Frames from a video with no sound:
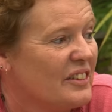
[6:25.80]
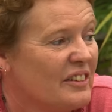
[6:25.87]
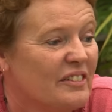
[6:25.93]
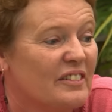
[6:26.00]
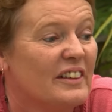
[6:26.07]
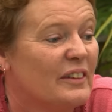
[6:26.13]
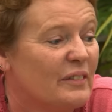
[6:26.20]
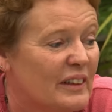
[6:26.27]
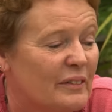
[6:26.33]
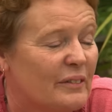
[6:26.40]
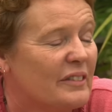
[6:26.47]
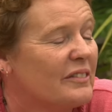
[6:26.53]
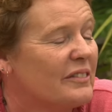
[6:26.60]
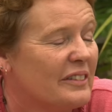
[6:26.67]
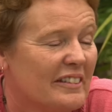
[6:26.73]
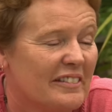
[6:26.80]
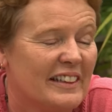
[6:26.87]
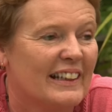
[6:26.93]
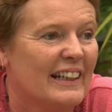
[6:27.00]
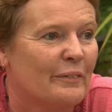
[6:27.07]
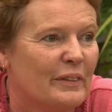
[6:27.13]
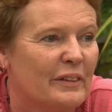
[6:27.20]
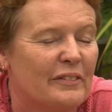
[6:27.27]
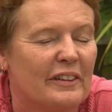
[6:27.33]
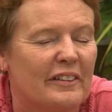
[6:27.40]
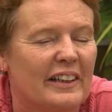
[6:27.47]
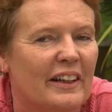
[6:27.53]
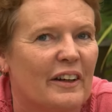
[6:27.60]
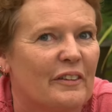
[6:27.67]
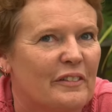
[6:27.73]
doing really well. We're very happy,
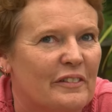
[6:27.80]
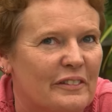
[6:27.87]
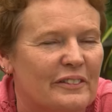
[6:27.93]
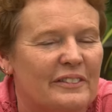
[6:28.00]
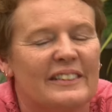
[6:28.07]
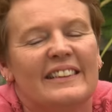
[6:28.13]
very hopeful.